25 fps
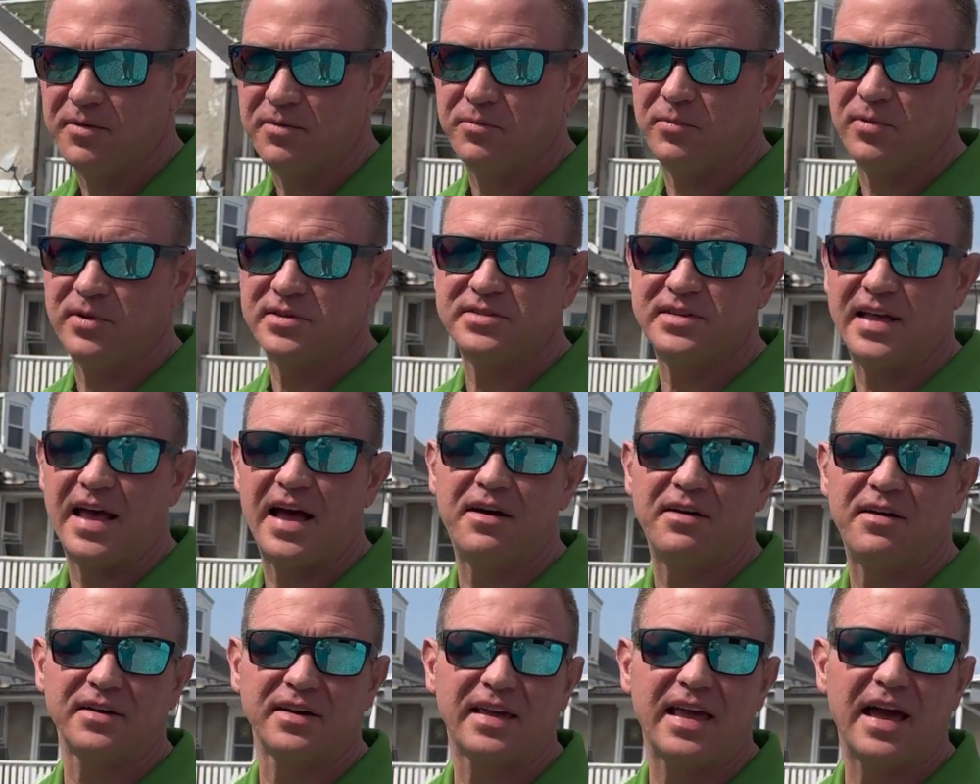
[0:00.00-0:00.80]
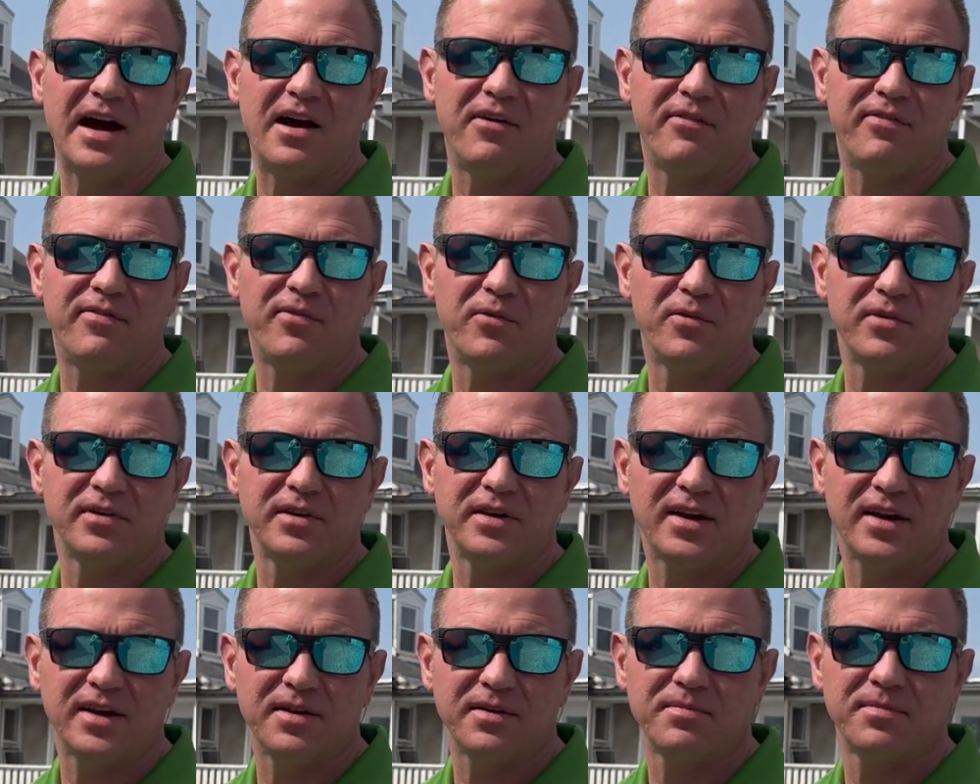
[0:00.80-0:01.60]
was out in
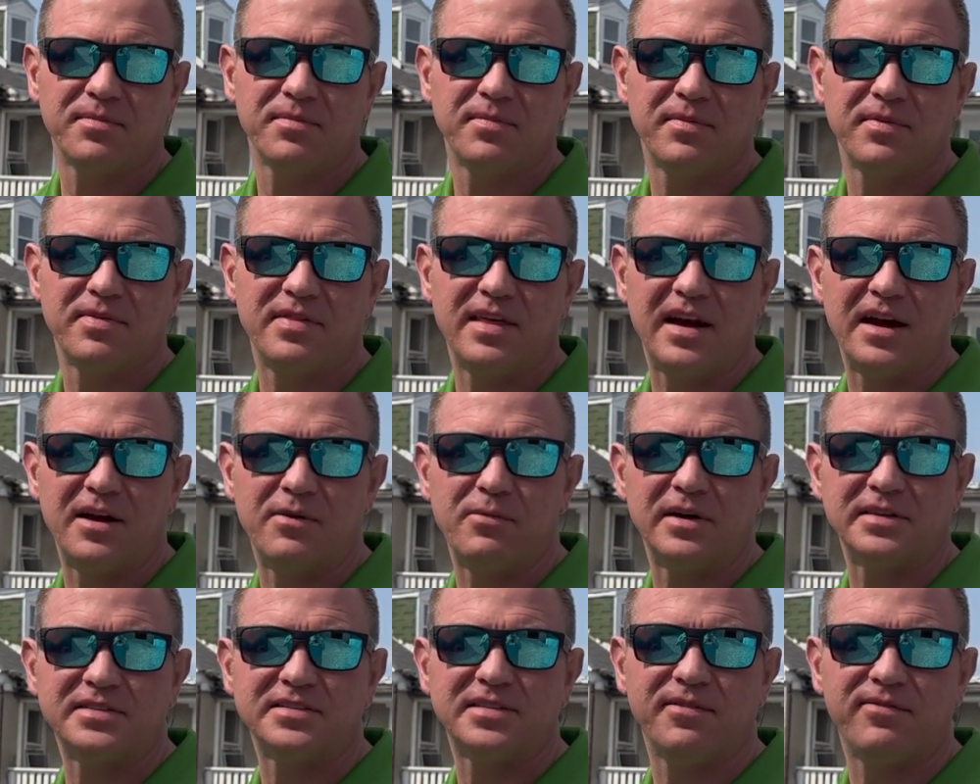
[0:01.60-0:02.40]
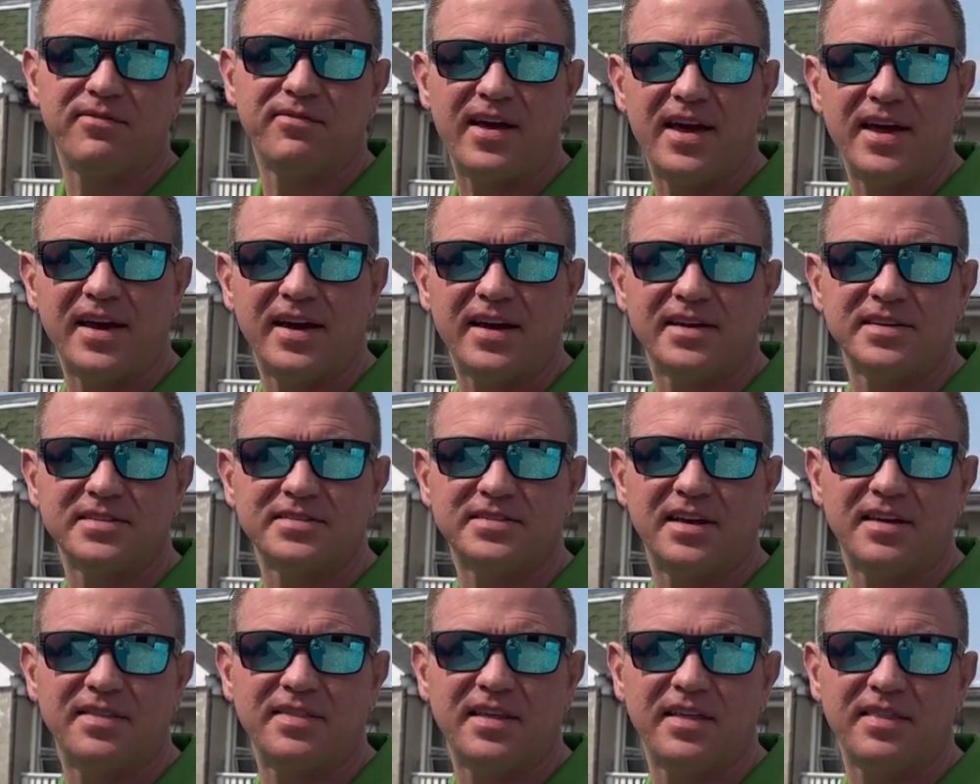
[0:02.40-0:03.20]
California, and it went to Vegas,
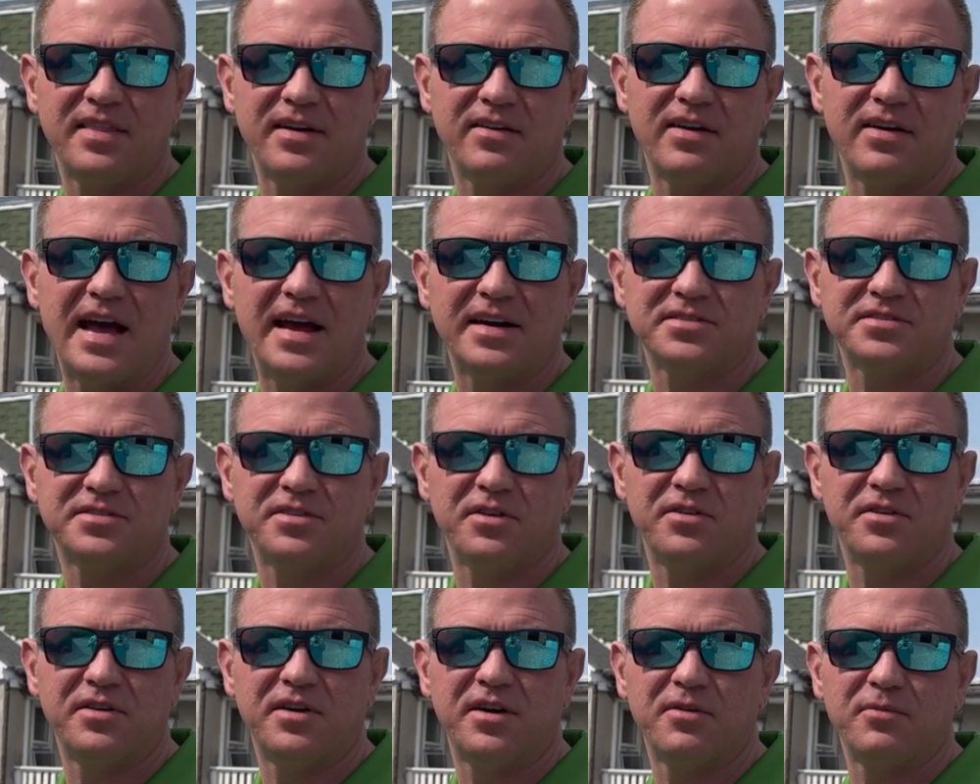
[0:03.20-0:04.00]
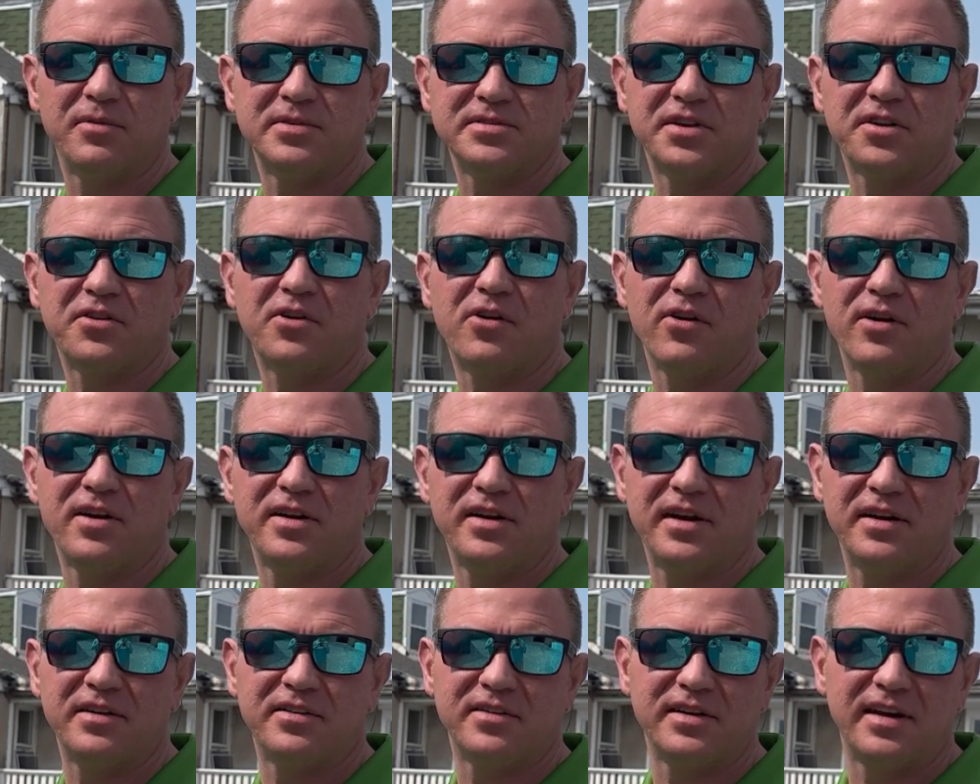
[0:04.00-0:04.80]
and then the last owner was a car
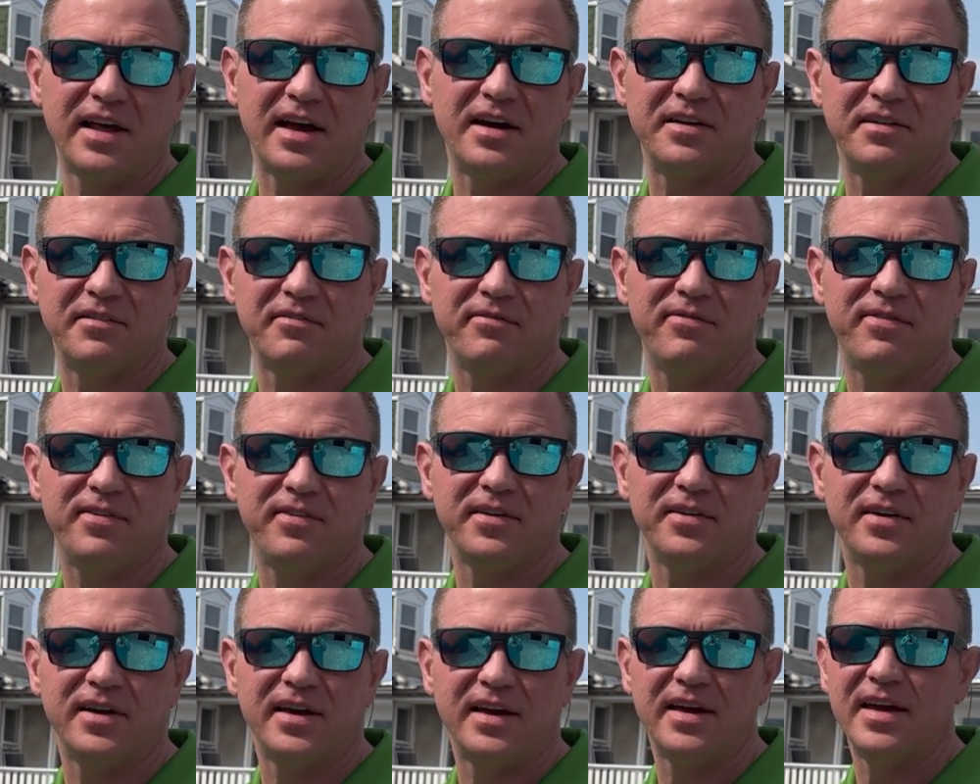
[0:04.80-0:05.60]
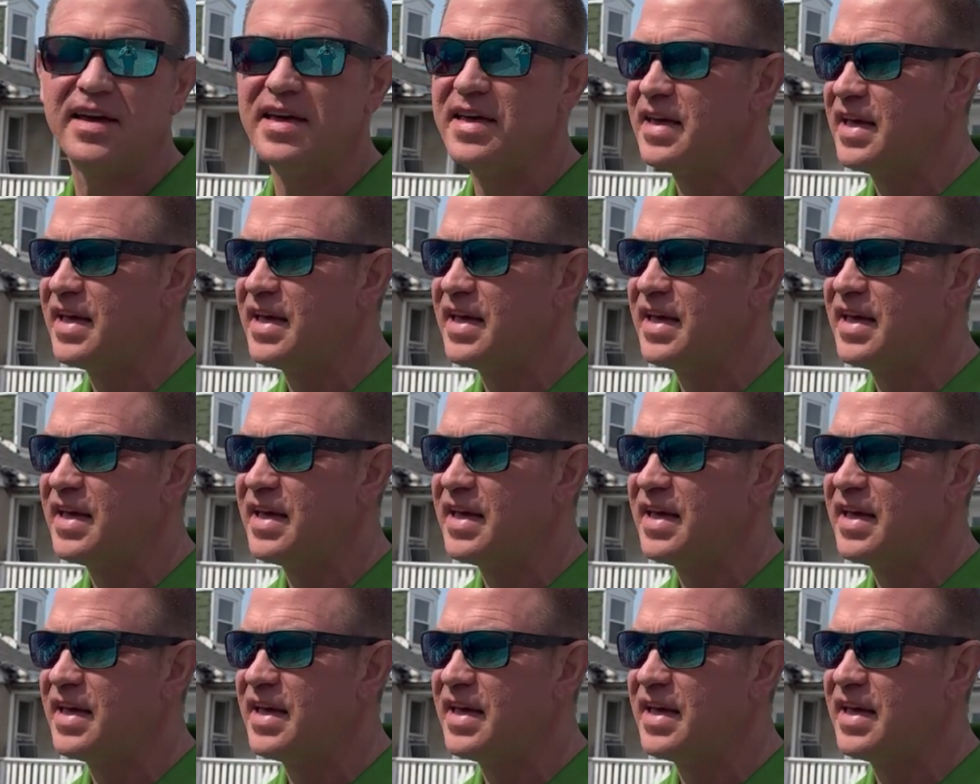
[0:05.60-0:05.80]
dealer down in Philly.